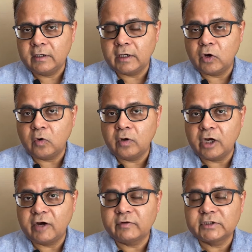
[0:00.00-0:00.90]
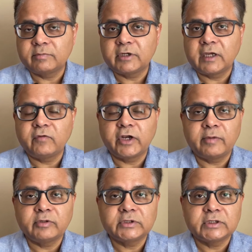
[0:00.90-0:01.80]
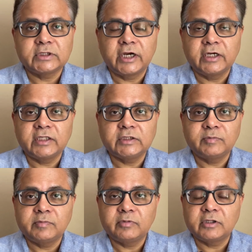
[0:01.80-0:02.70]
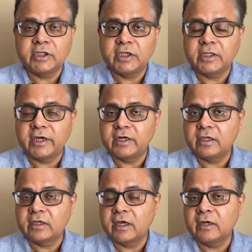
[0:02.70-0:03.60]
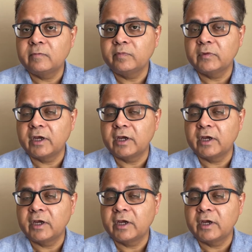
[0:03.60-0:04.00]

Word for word: Now, after some time, what happens is that these people think that they can